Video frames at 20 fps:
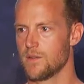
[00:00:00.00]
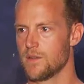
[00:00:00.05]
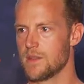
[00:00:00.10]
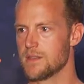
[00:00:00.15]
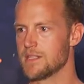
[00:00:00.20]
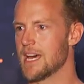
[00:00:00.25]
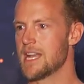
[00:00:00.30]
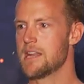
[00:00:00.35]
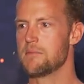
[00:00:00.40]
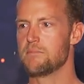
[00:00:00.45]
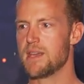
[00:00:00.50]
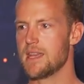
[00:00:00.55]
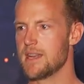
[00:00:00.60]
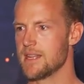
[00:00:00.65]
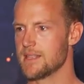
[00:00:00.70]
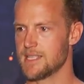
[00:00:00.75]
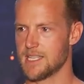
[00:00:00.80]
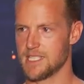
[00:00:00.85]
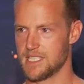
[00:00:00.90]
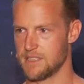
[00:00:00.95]
this
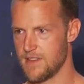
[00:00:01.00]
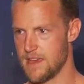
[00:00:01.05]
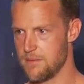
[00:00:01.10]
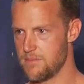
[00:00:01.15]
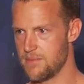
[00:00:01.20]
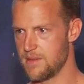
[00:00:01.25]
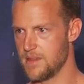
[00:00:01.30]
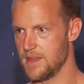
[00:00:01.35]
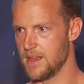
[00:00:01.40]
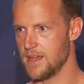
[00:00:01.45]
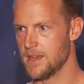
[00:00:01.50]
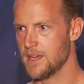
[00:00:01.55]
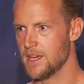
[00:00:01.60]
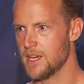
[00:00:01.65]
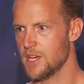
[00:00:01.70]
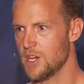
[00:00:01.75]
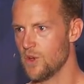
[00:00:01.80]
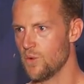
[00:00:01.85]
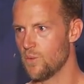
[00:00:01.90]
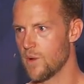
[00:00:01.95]
unimpeded sense of empathy
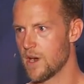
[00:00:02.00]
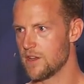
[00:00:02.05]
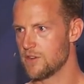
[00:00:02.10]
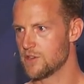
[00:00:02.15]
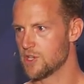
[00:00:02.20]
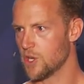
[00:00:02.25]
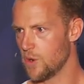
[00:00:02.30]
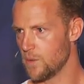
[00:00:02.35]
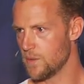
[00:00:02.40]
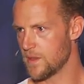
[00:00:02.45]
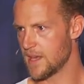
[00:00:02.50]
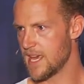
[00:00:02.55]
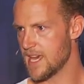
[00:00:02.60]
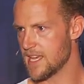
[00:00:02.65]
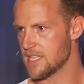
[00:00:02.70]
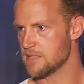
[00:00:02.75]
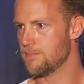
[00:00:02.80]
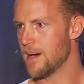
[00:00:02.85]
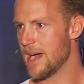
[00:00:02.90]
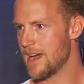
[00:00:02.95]
where you told the
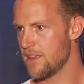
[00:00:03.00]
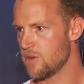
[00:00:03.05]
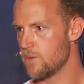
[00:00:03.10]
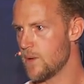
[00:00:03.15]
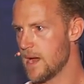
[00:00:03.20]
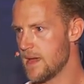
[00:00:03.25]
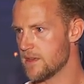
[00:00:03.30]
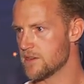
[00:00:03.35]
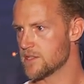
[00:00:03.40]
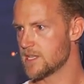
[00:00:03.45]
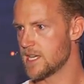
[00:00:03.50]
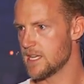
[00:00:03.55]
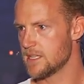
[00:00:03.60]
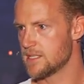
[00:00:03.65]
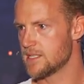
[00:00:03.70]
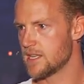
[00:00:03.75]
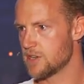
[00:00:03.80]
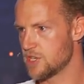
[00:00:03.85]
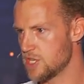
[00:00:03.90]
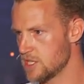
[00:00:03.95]
kids, by the way, there's
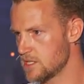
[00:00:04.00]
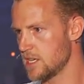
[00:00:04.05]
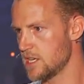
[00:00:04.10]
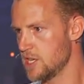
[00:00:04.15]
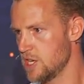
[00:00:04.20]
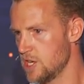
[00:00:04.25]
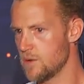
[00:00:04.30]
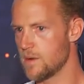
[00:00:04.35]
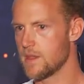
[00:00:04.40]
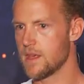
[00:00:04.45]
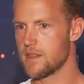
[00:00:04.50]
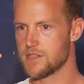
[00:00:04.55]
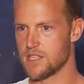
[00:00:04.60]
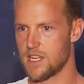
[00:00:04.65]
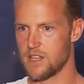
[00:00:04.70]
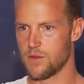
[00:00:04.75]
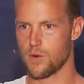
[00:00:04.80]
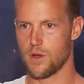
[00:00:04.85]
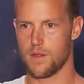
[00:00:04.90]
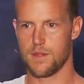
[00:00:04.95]
kids that are just like you on the other
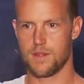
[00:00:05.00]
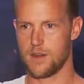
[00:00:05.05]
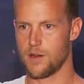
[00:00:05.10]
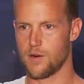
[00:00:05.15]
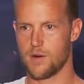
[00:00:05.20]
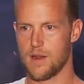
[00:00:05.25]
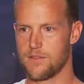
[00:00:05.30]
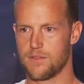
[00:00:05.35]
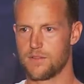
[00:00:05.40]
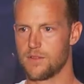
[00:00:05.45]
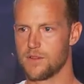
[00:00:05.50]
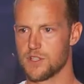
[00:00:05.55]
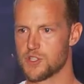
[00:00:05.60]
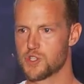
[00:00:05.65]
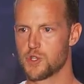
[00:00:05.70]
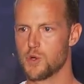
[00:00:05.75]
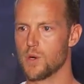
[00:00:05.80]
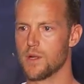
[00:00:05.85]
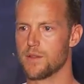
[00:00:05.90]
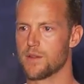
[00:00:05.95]
side of the world that they don't have a
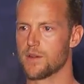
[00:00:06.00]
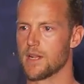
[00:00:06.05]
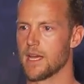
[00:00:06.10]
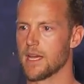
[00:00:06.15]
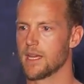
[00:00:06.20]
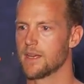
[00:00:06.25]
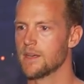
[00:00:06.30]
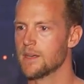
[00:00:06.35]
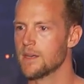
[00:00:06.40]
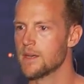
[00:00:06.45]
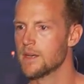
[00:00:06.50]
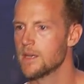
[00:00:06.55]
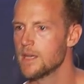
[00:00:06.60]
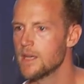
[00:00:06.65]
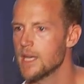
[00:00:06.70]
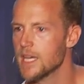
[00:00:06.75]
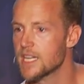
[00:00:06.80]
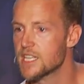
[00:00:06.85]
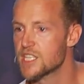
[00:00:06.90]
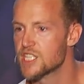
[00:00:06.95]
school, and they're like,
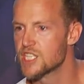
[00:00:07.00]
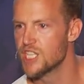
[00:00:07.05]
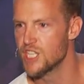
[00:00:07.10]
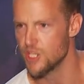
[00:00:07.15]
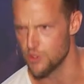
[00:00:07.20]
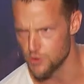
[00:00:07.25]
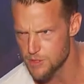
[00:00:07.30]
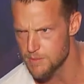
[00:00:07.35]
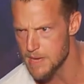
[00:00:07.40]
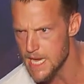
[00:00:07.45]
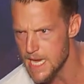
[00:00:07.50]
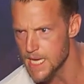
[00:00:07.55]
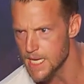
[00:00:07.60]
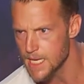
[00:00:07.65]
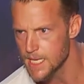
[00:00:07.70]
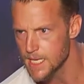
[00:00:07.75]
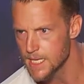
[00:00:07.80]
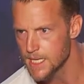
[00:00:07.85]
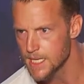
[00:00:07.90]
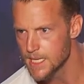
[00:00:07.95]
excuse me?
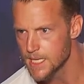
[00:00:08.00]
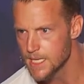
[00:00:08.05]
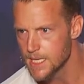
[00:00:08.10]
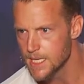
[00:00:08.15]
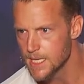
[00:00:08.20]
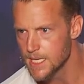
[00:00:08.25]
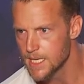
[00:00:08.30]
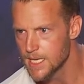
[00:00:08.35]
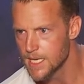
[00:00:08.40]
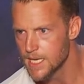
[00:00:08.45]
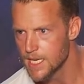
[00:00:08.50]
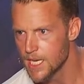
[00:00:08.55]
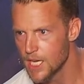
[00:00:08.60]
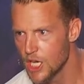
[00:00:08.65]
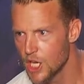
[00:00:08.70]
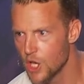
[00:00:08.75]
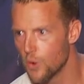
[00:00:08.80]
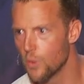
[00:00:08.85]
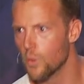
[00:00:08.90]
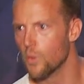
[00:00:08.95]

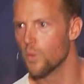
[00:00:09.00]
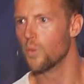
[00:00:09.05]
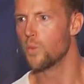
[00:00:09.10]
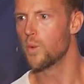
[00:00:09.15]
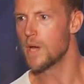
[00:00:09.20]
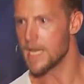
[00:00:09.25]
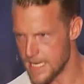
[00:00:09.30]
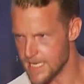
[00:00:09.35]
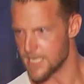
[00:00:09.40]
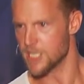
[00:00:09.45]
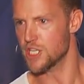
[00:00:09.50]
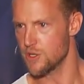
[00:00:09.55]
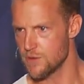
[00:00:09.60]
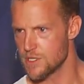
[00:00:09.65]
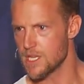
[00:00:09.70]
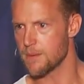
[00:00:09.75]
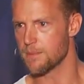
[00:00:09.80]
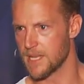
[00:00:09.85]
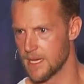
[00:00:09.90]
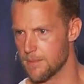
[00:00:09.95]
we need to do
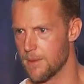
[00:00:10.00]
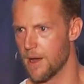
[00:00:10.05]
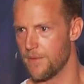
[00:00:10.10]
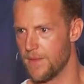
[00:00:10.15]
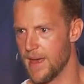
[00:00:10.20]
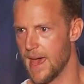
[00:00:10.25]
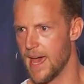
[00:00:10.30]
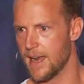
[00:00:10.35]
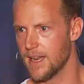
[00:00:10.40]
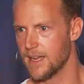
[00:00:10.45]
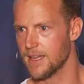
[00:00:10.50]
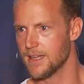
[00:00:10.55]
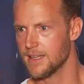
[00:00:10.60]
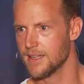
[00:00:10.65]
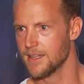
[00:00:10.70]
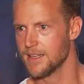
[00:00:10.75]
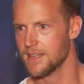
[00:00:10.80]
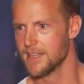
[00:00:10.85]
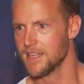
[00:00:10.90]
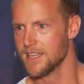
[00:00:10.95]
something about that.
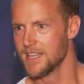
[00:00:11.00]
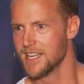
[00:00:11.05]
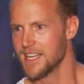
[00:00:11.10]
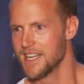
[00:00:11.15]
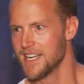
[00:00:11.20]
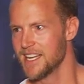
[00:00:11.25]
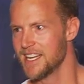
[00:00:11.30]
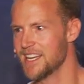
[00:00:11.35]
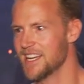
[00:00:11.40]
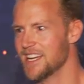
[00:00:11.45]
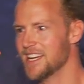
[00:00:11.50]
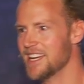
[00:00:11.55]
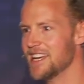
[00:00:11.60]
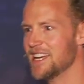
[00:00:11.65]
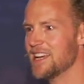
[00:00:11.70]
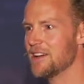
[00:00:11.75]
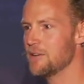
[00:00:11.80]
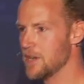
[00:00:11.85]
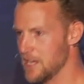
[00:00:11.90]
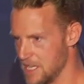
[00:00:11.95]

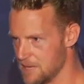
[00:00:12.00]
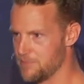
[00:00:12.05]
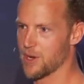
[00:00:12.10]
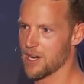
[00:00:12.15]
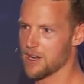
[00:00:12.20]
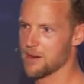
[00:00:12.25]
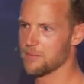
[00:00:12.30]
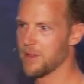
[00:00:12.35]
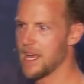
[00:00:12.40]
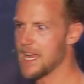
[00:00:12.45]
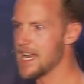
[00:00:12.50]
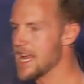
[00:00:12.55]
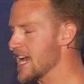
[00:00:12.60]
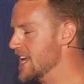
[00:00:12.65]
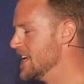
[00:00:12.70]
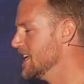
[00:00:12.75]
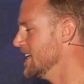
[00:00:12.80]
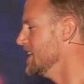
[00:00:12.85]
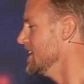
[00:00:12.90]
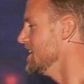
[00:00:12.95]
we need to put on a play
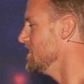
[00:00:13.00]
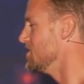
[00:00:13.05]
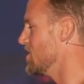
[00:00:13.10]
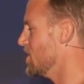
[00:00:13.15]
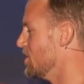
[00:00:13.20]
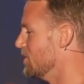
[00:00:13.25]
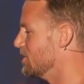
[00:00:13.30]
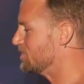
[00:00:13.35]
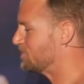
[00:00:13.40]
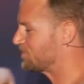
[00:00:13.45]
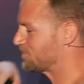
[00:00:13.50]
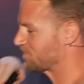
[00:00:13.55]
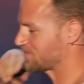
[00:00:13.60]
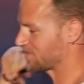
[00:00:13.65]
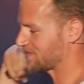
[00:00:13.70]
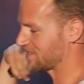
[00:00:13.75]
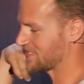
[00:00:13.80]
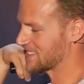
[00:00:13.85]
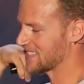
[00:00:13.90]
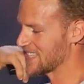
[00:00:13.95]
night. So,
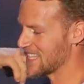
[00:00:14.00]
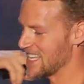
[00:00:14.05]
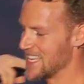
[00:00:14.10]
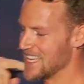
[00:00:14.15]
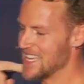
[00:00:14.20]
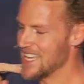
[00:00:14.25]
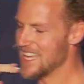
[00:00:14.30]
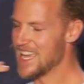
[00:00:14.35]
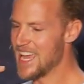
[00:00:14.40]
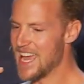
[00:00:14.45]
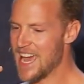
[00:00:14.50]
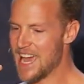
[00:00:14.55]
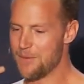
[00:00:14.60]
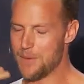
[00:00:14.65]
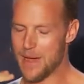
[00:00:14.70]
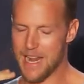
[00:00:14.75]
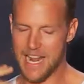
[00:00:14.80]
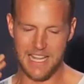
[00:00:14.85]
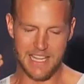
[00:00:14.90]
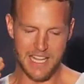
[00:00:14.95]

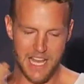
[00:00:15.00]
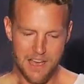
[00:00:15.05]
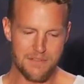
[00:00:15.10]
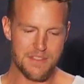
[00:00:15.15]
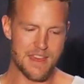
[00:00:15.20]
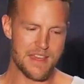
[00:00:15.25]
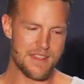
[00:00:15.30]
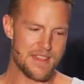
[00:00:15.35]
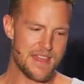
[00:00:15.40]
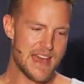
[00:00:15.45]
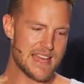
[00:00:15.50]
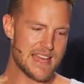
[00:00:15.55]
and, and I love that,